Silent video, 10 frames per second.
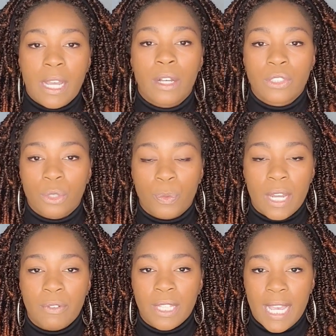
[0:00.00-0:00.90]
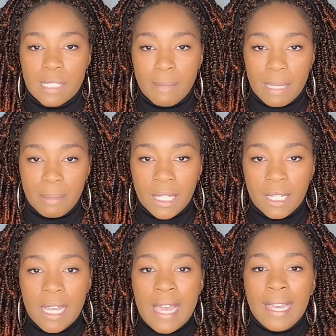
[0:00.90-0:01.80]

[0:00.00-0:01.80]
else or whatever the case may be.